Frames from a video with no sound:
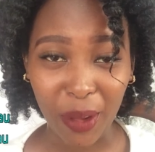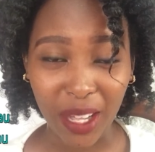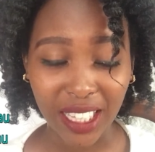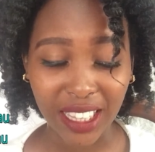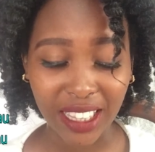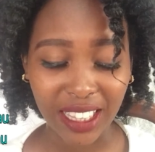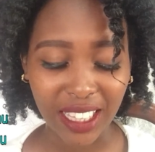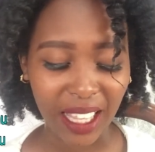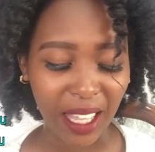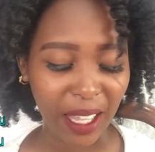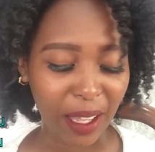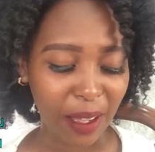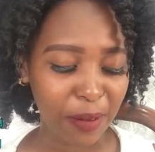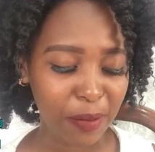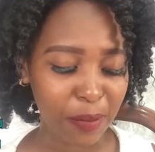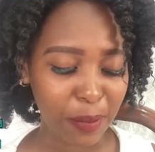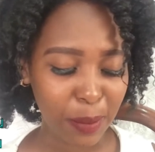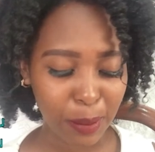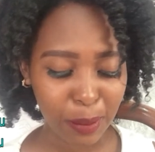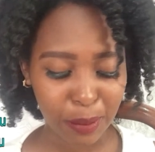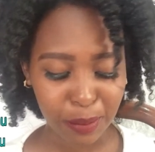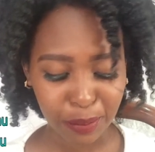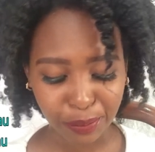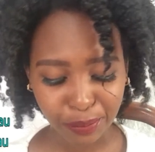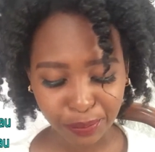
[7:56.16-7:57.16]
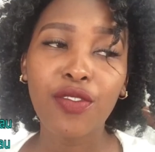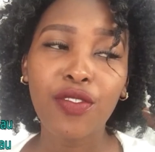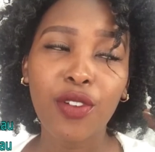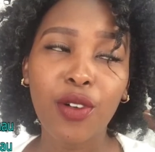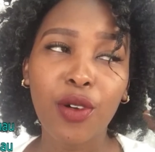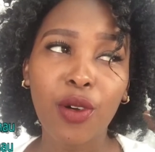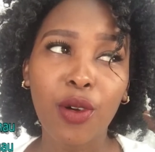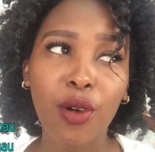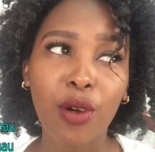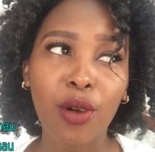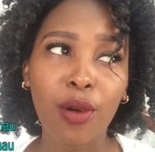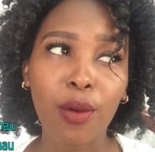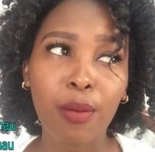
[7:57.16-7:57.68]
one thing.
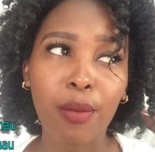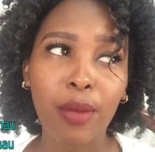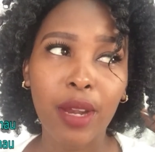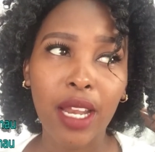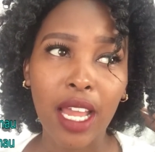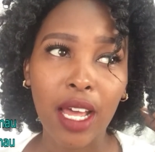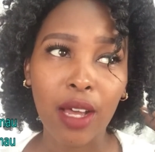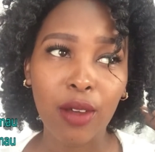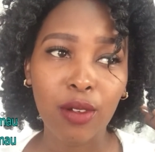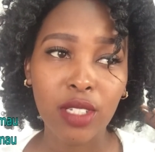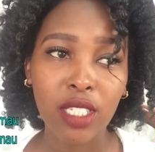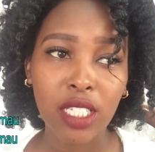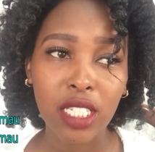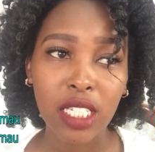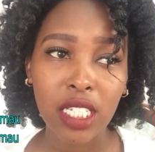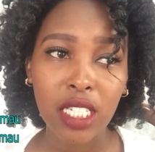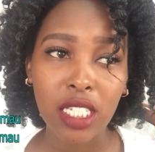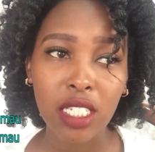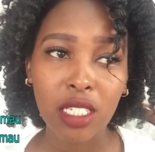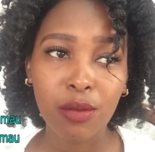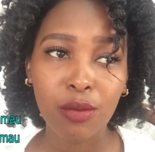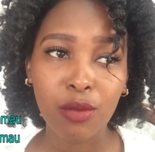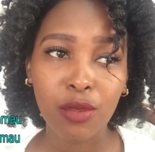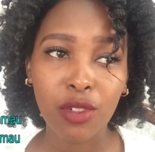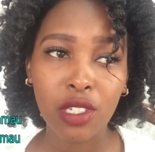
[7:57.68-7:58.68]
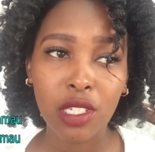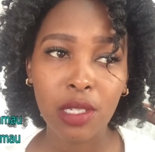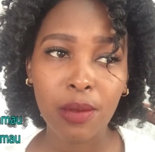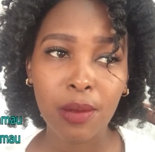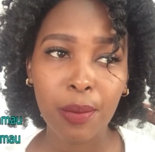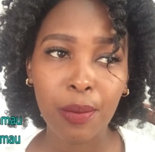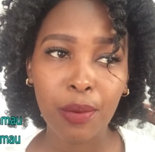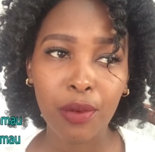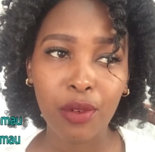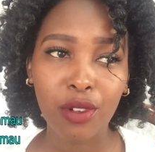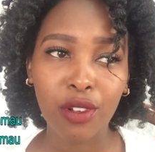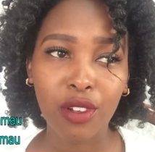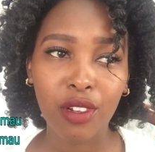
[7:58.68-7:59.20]
For blouses, most
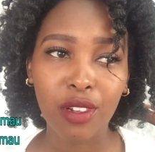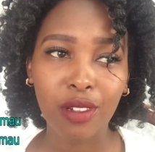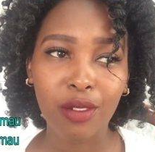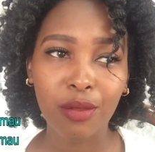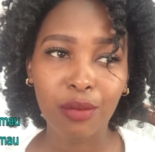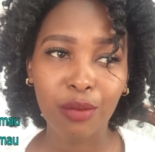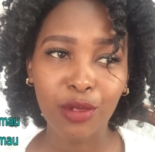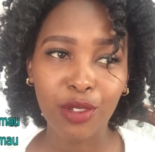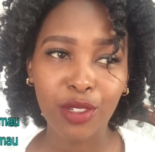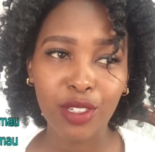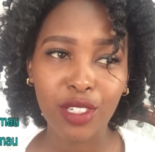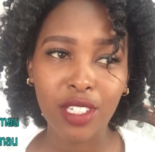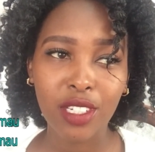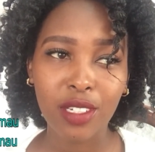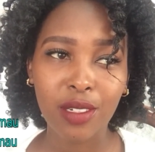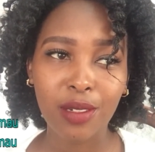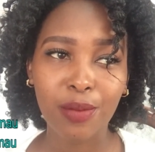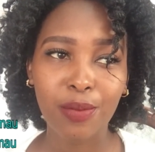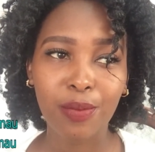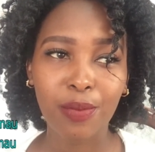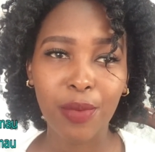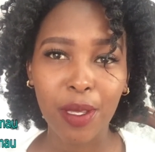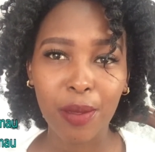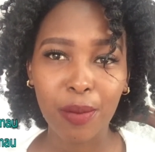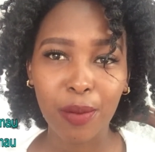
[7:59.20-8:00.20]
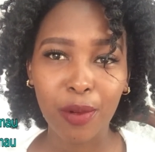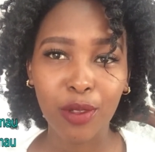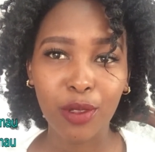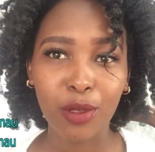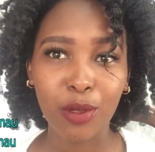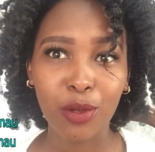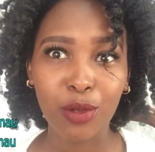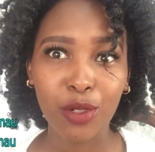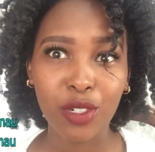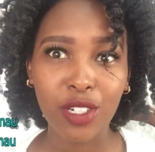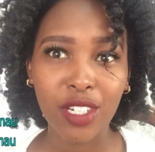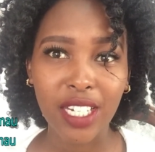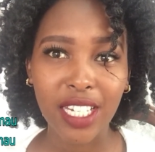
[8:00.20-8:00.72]
people
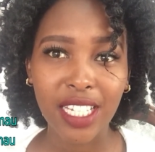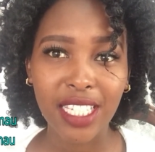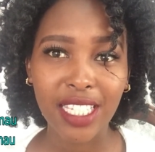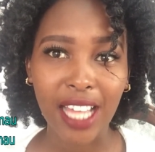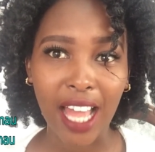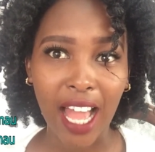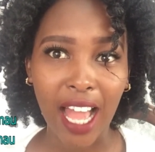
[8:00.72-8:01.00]
who dress